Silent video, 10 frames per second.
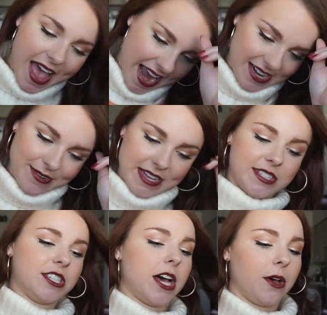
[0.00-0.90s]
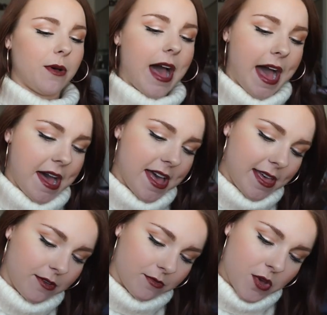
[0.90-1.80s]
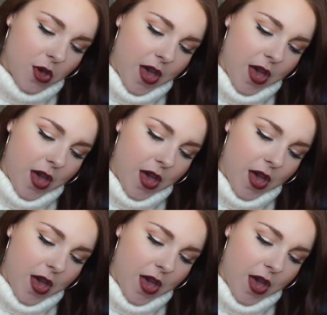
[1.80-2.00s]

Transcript: Anyway, so I